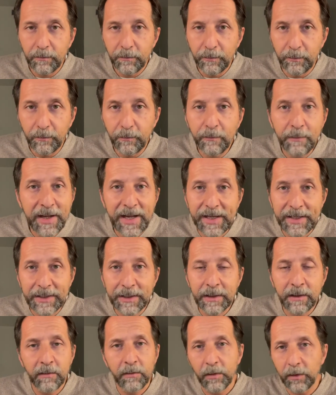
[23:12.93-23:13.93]

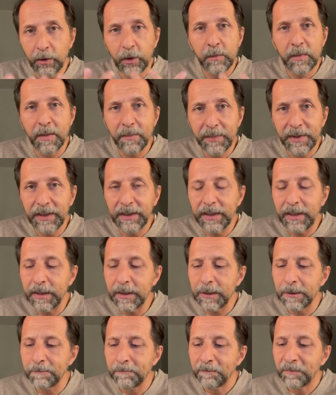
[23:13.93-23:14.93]
men, human
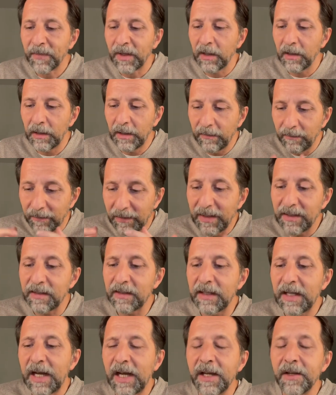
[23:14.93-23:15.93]
beings, in this
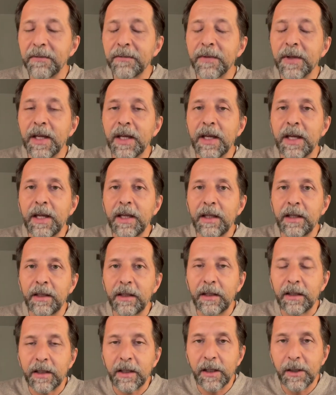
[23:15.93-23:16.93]
life
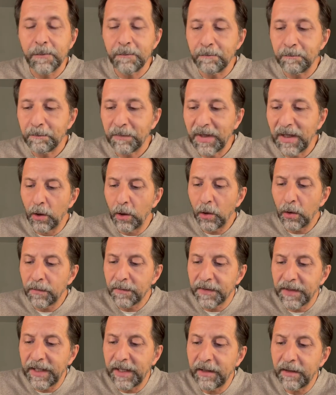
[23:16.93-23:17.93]
um,
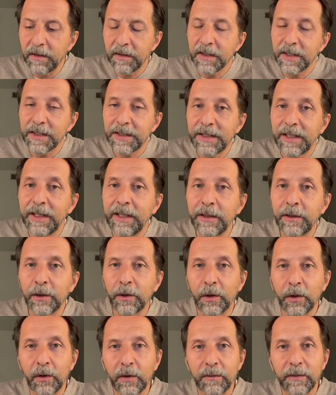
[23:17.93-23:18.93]
of their state
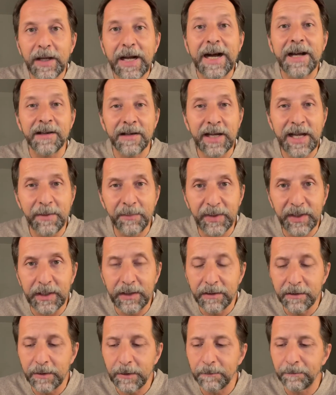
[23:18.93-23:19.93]
of
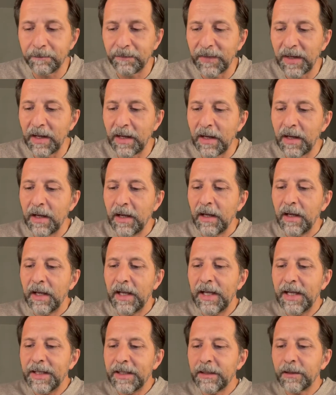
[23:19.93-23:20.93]
unhappiness
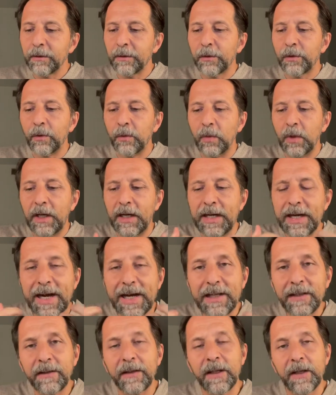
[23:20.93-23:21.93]
and to
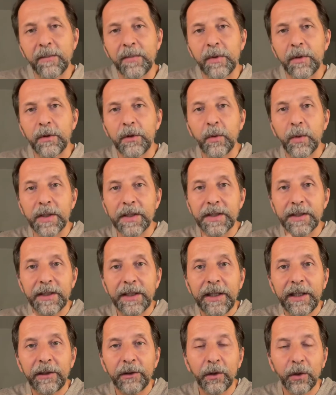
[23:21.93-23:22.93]
guide them to a
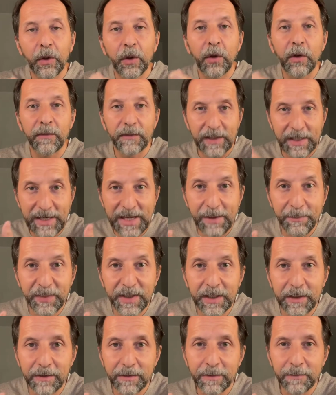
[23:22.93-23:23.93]
state of
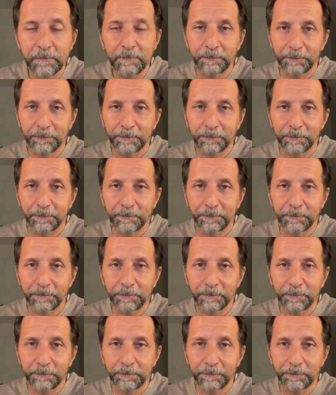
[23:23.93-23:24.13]
happiness.